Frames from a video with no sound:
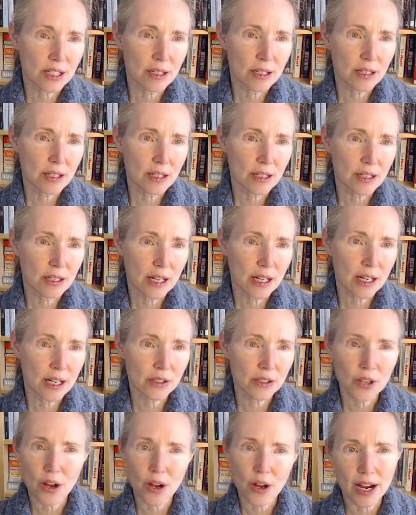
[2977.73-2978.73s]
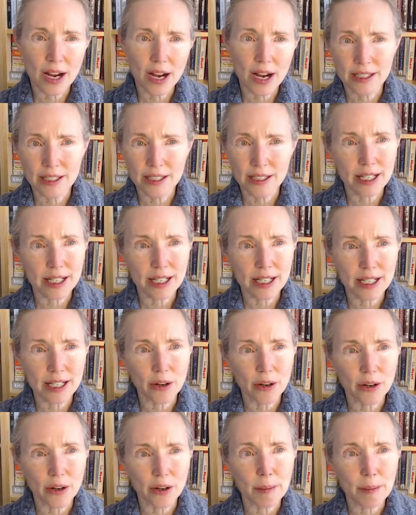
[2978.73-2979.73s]
but there's all kinds of things that
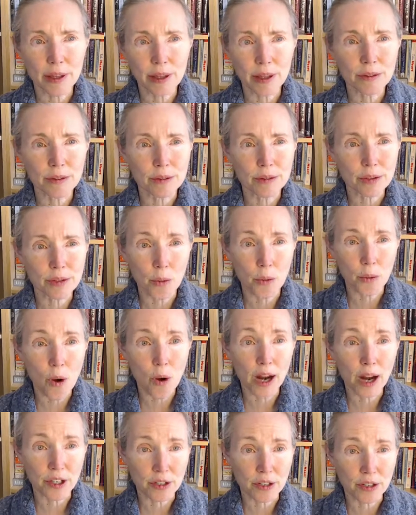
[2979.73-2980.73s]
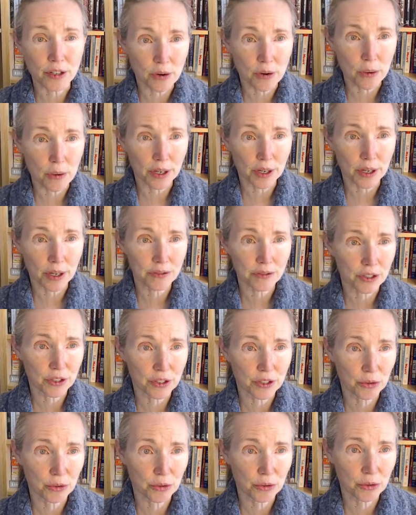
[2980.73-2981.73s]
are coming through to watch, of course, for
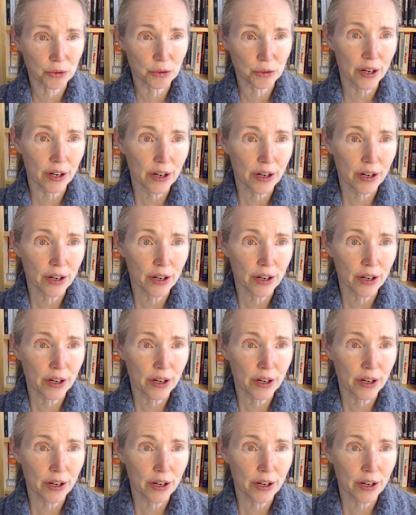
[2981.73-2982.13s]
sure.